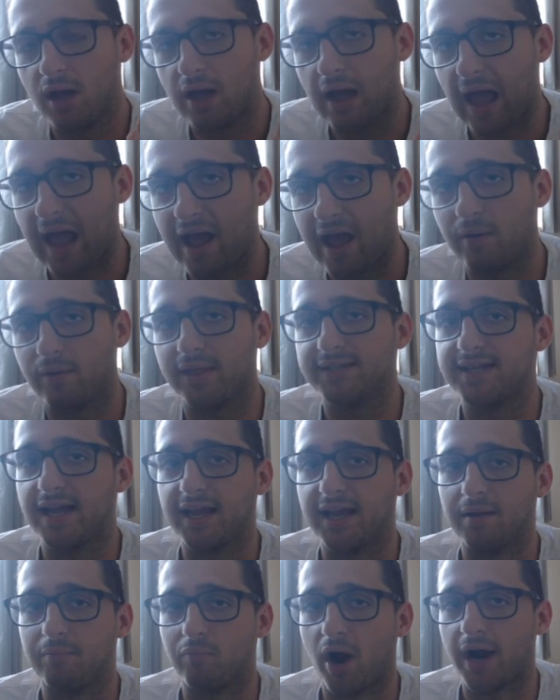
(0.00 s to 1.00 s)
How are they
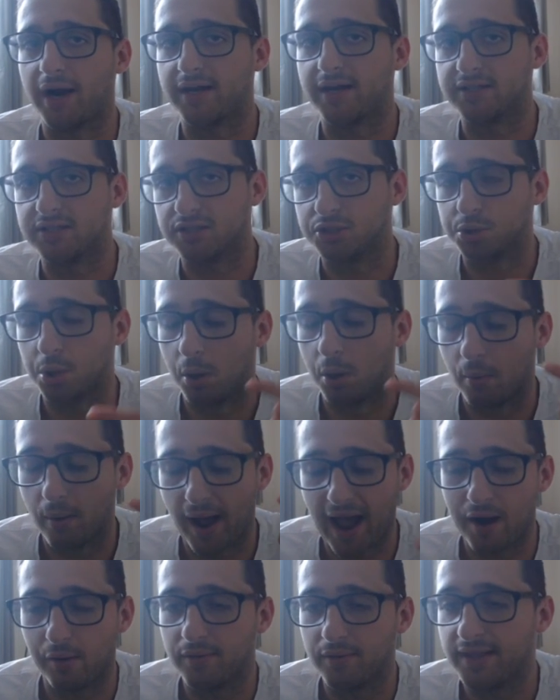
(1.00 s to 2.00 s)
taking brackets control?
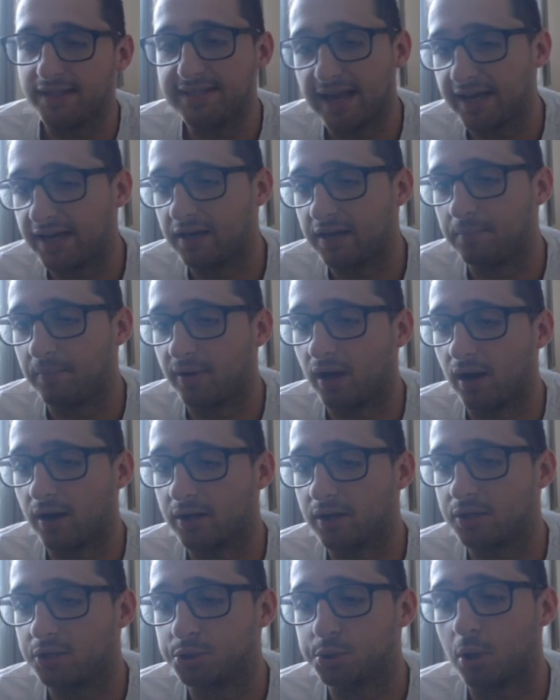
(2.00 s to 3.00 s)
How are they taking banana
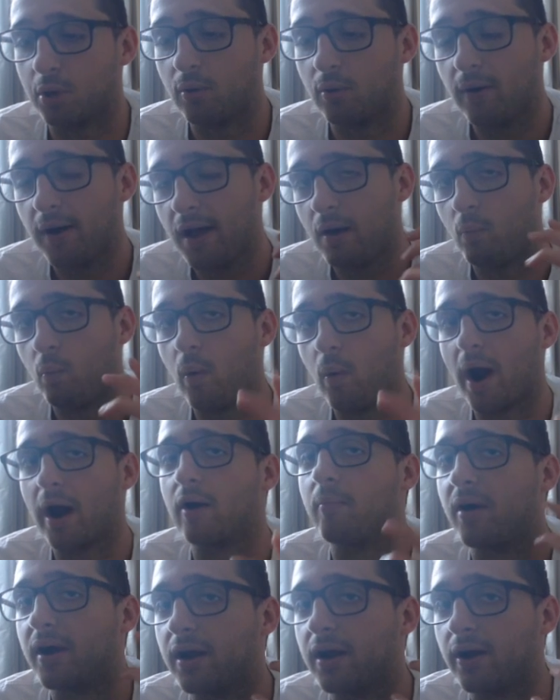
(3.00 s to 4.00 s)
control? Where
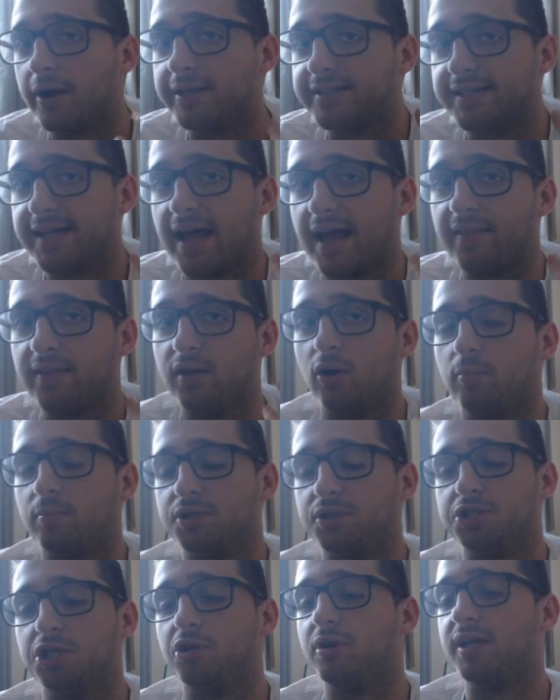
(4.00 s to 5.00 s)
am I going to get the
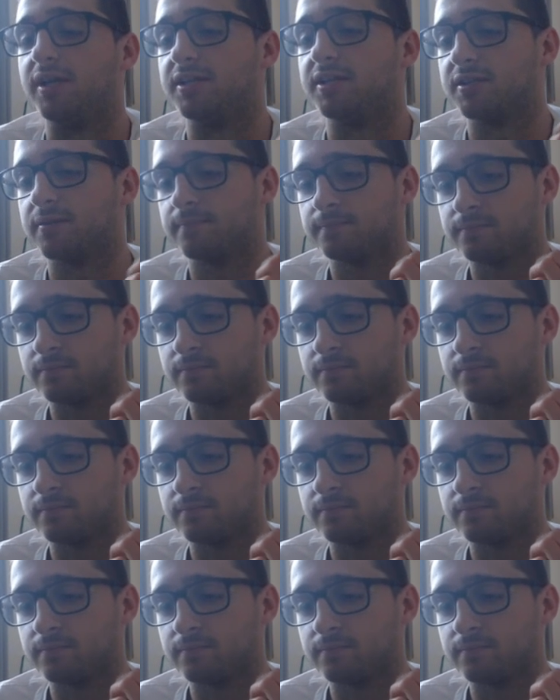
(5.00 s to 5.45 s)
opportunities?